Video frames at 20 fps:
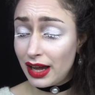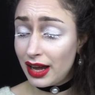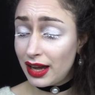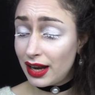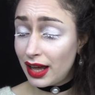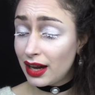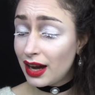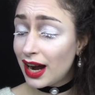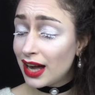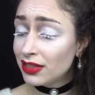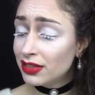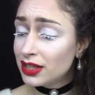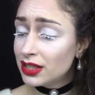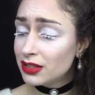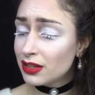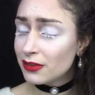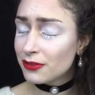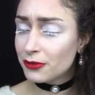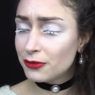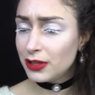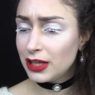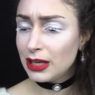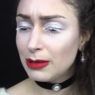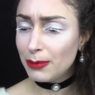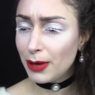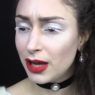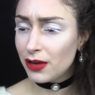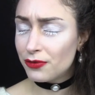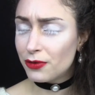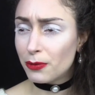And I got this off of
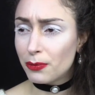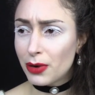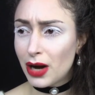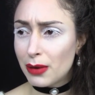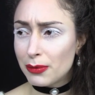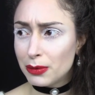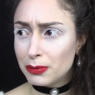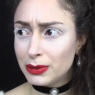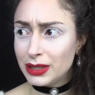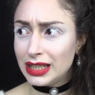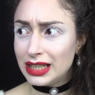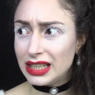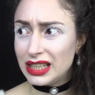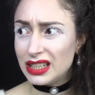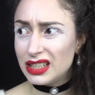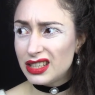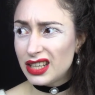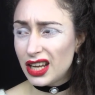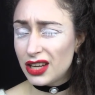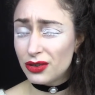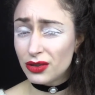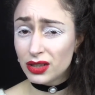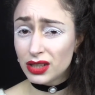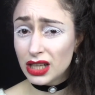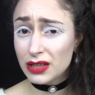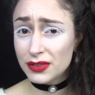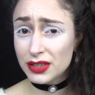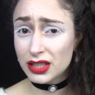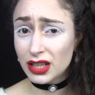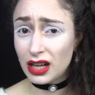eBay for probably 10 or
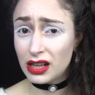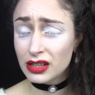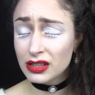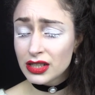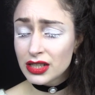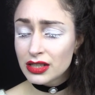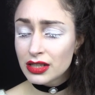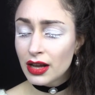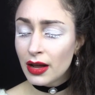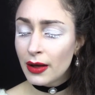$11.